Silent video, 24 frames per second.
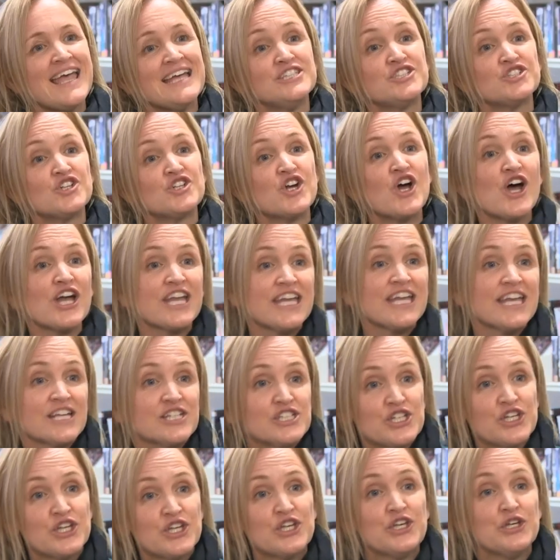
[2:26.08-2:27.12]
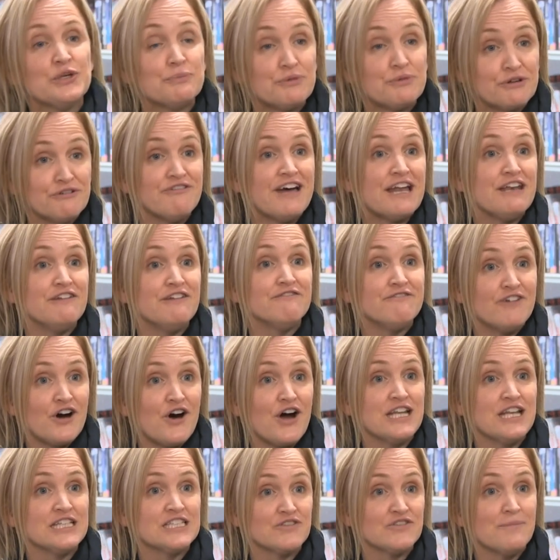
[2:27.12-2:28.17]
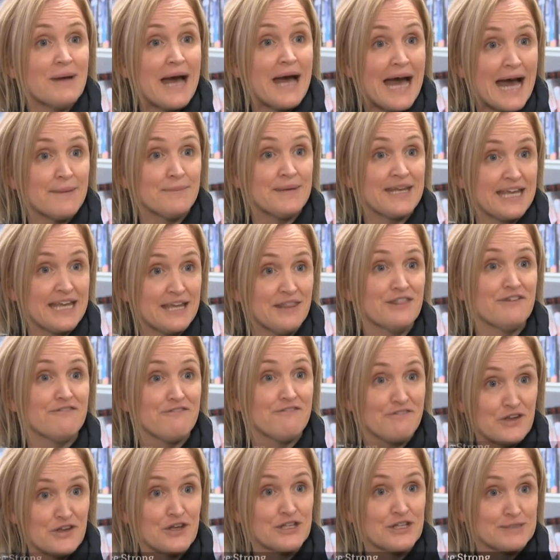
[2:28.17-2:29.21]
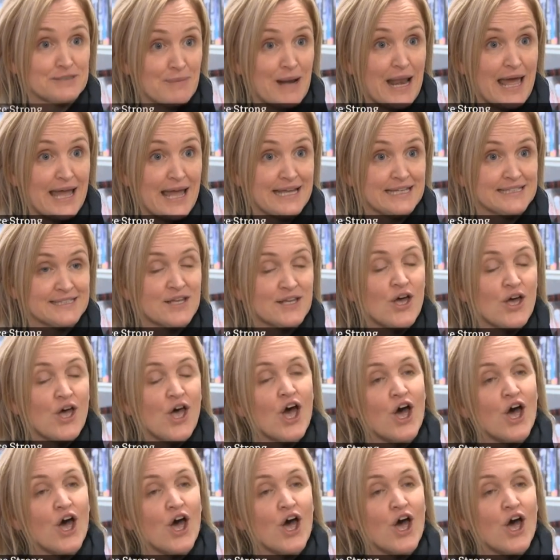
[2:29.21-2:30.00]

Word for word: It's trying to prevent violence from happening in the first place.